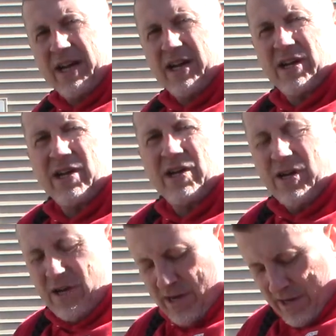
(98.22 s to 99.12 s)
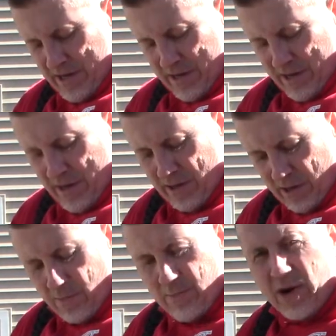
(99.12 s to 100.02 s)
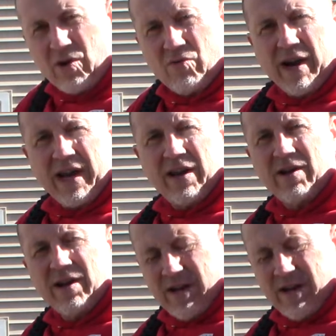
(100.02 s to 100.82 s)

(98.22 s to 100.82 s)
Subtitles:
a little buckle right here.